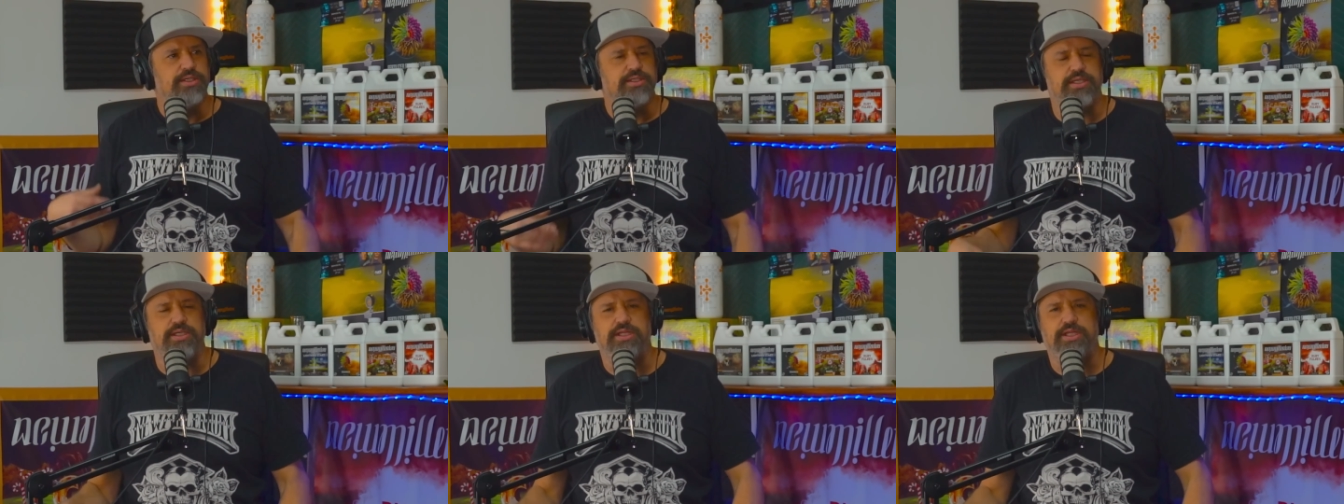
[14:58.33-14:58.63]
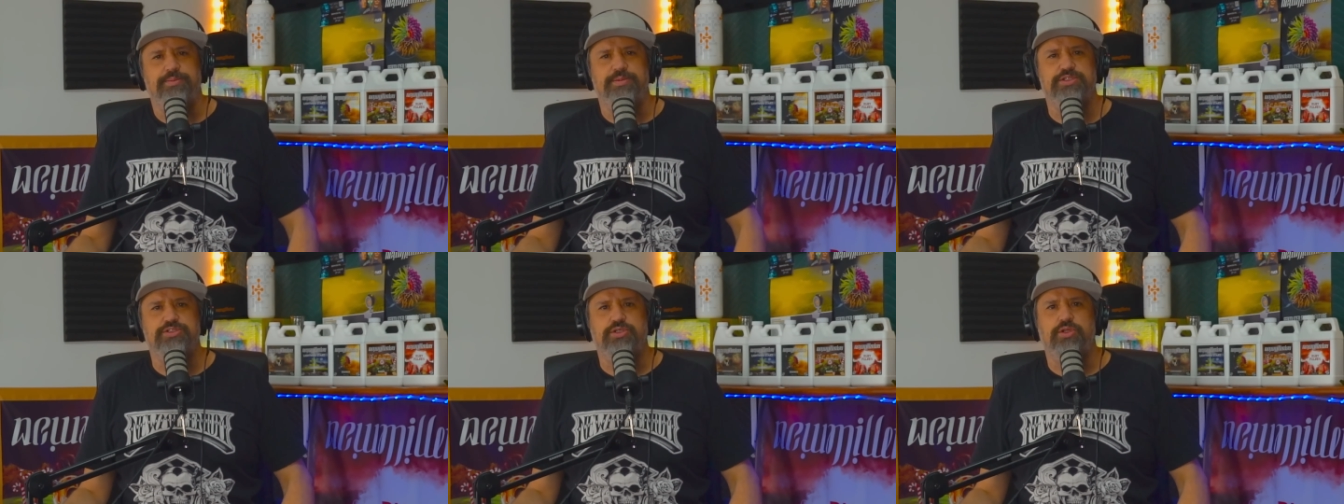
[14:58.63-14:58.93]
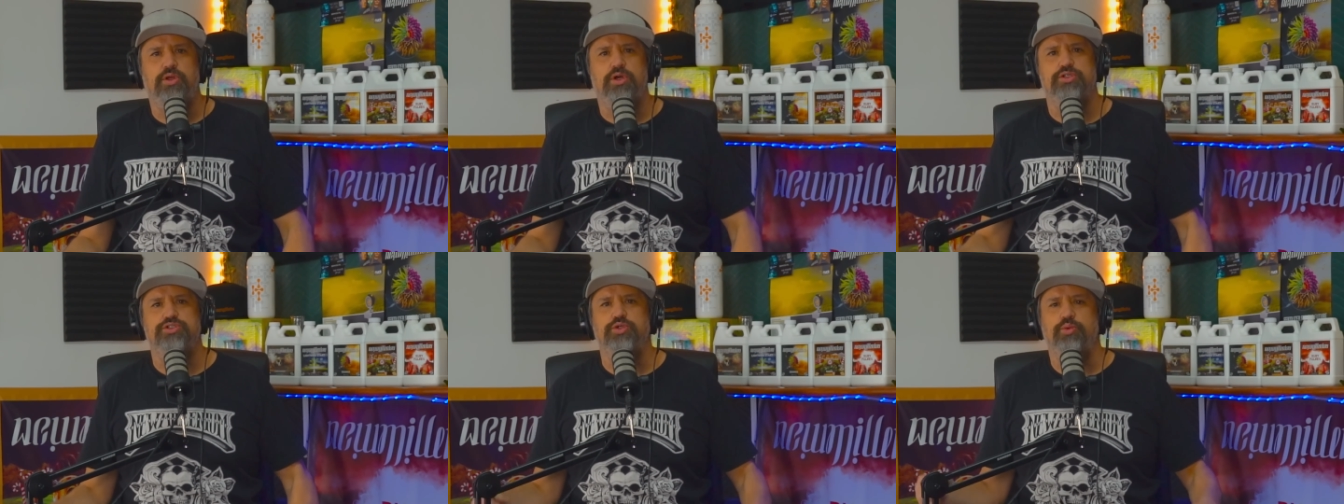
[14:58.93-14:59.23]
Chelate means
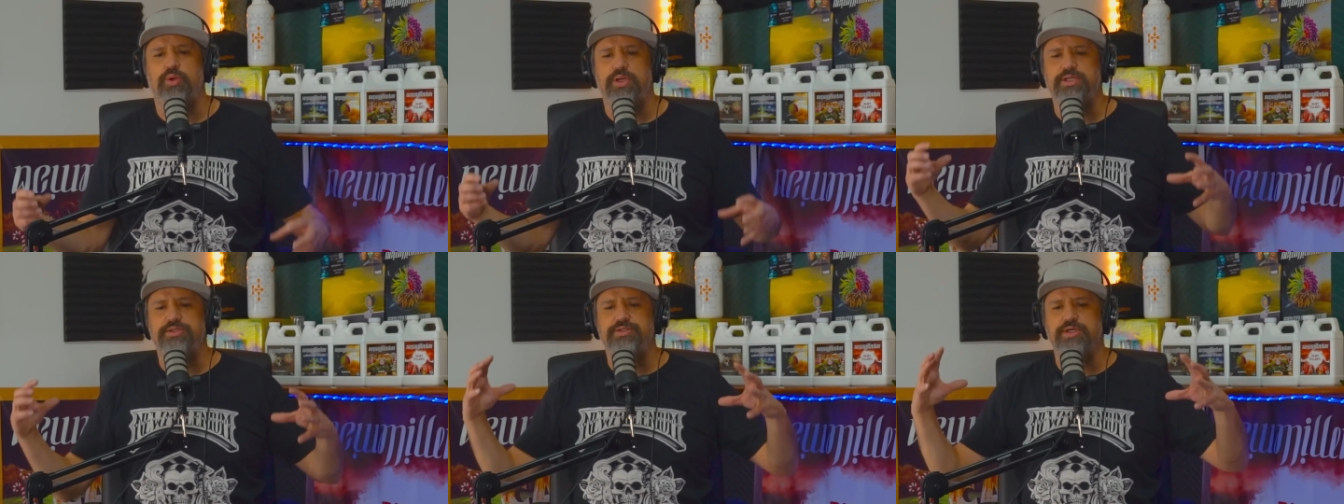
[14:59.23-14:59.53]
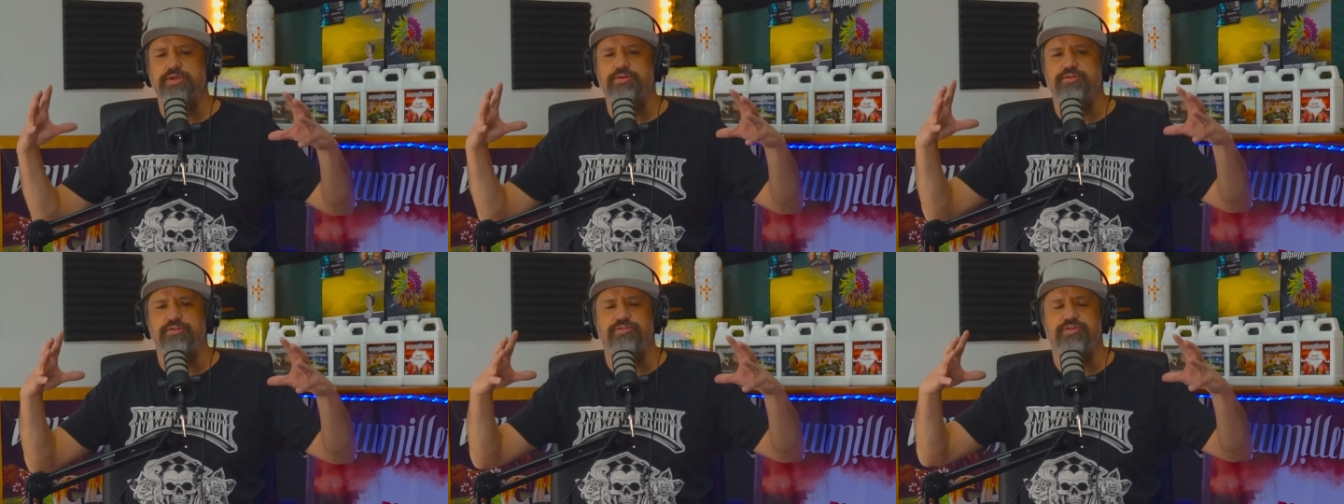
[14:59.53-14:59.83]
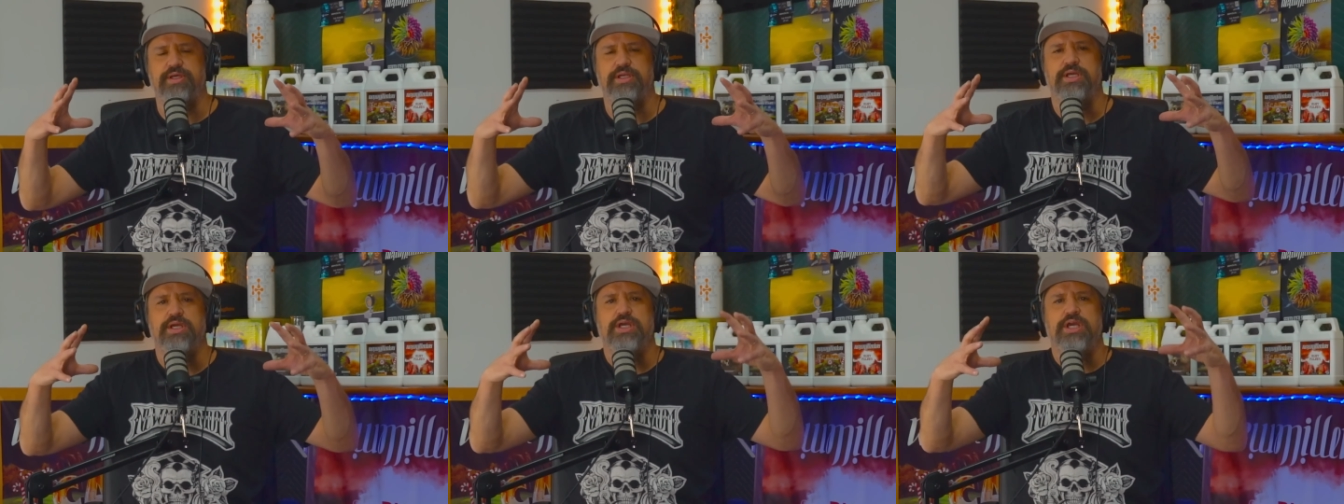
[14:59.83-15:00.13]
claw. So what it does is
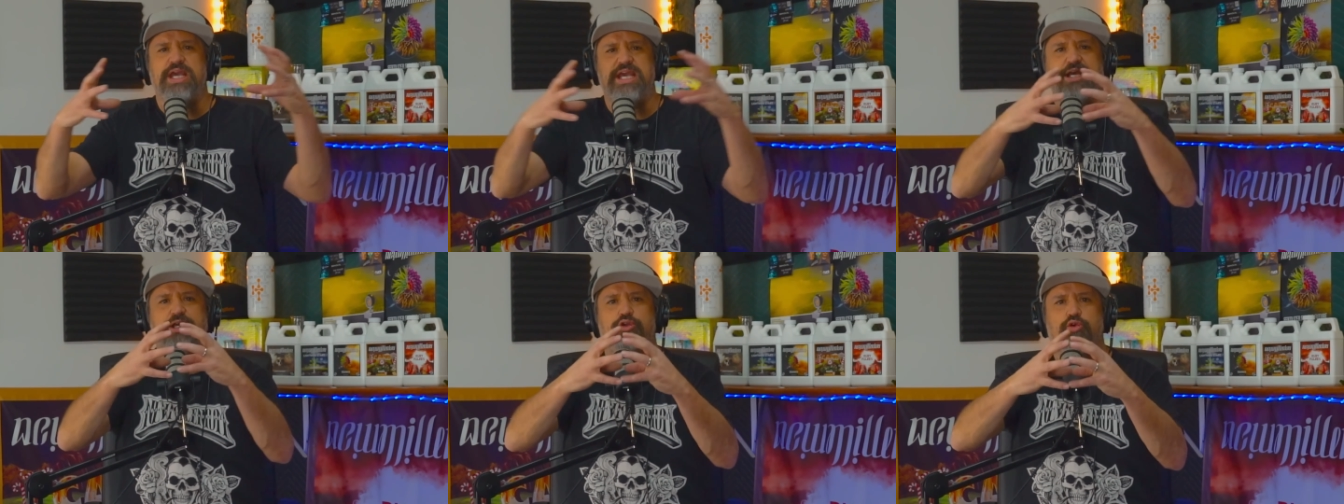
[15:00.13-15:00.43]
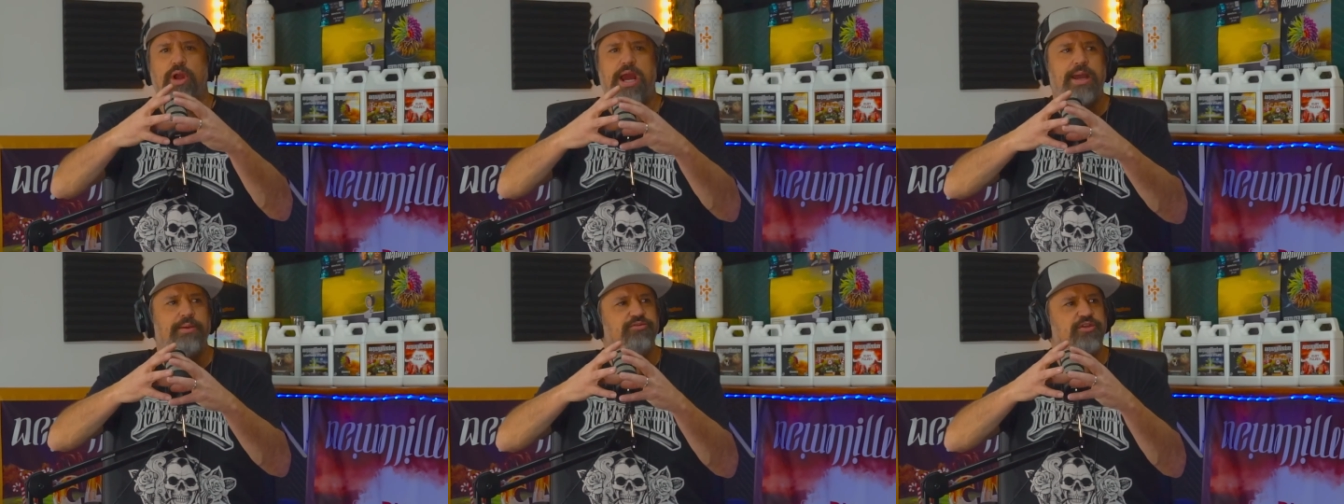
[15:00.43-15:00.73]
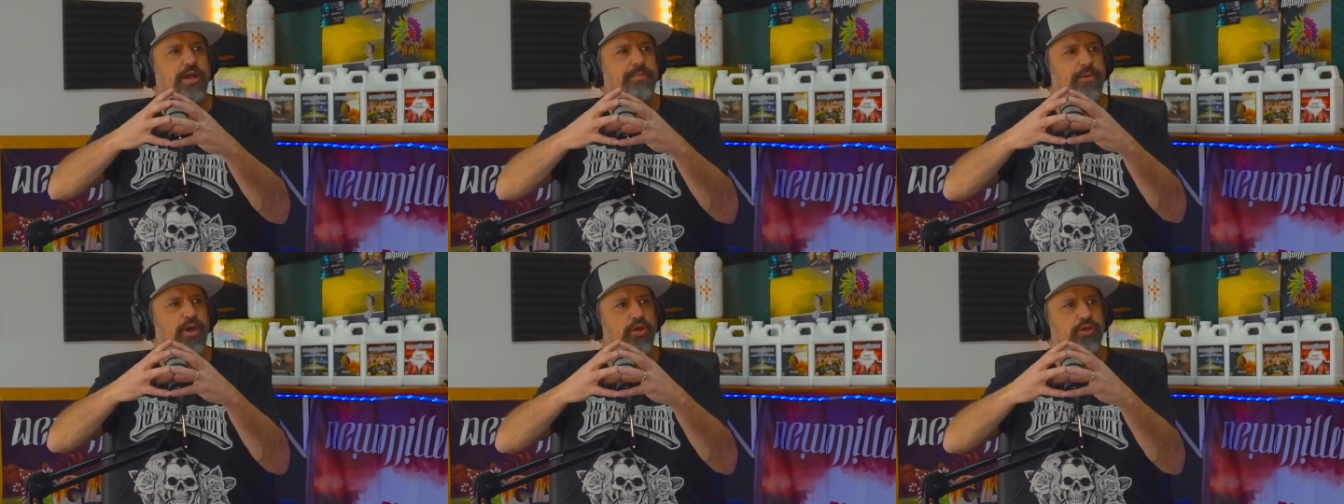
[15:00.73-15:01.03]
it grabs
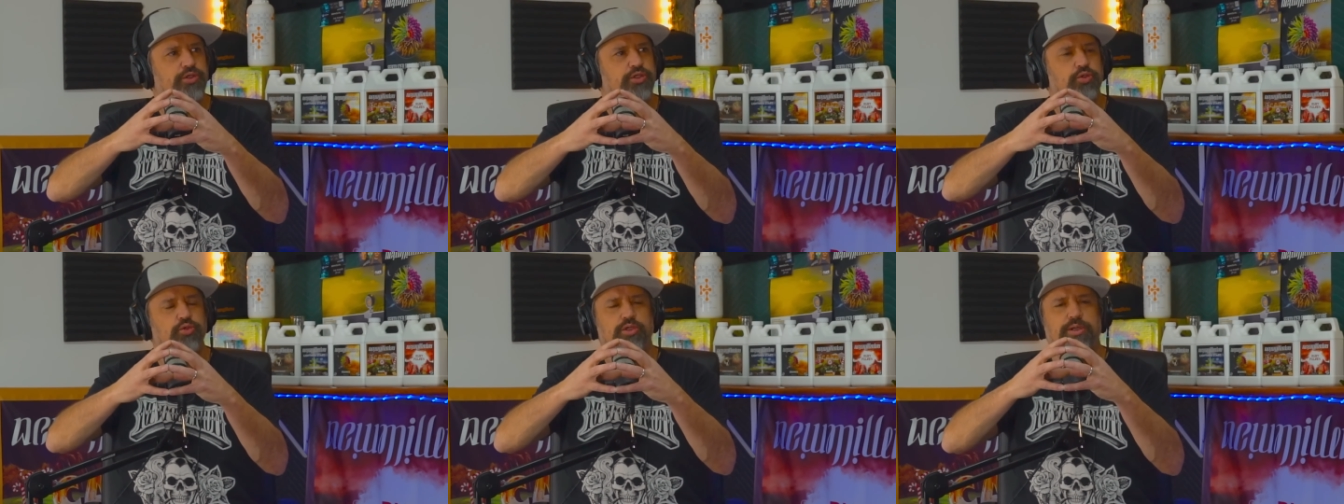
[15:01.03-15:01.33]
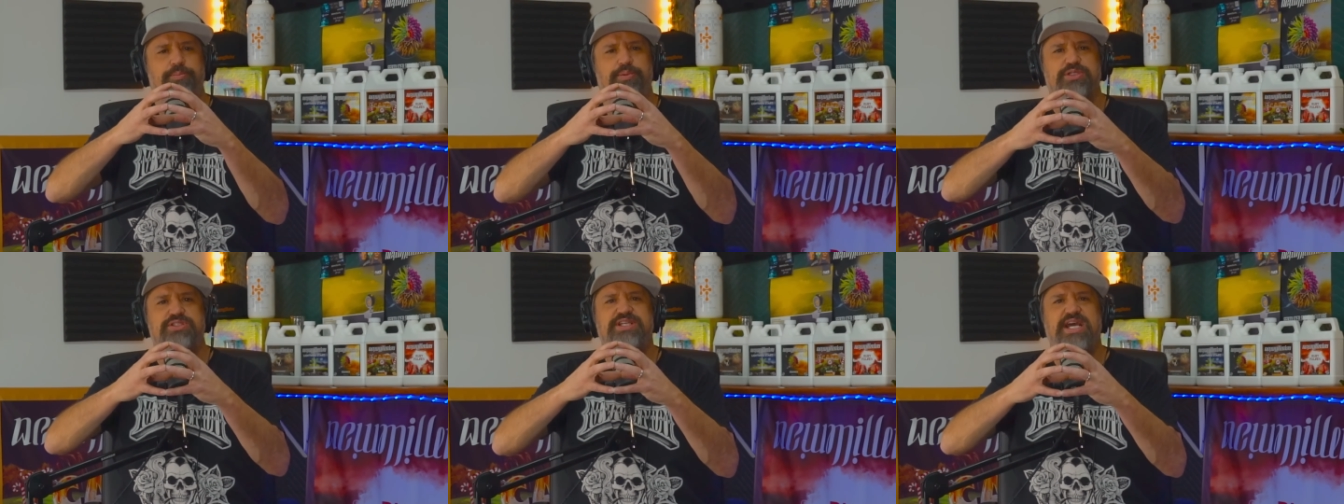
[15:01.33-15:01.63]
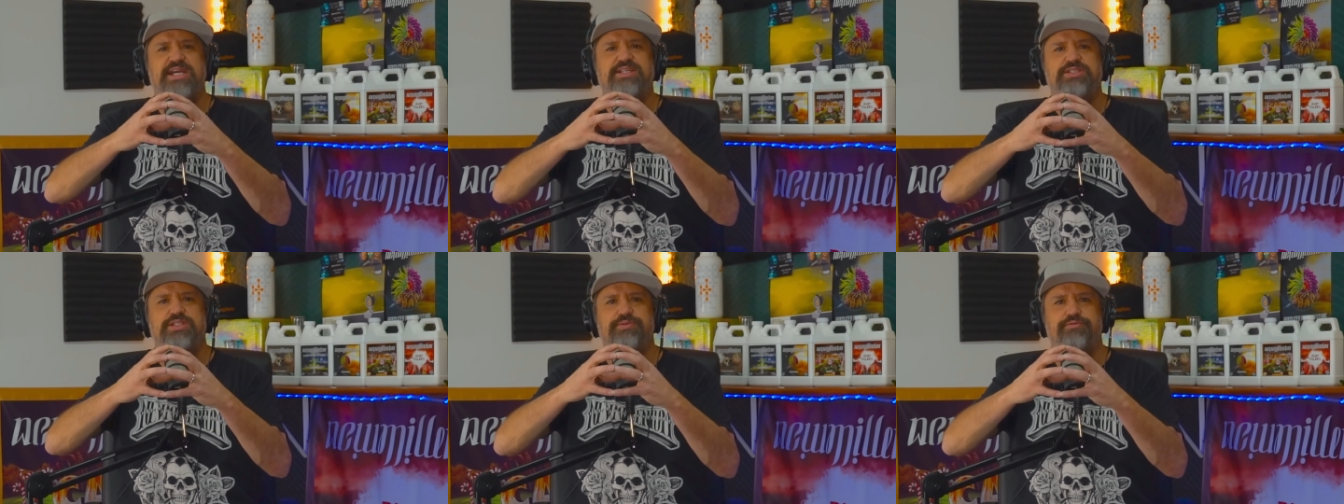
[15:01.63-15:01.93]
that molecule and it
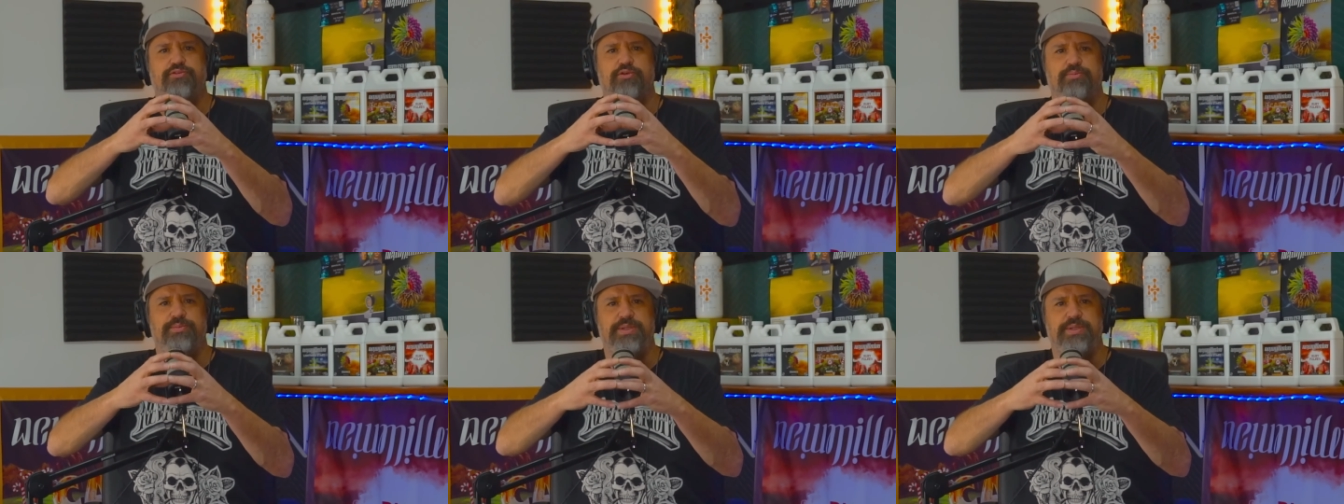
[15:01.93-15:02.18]
protects it from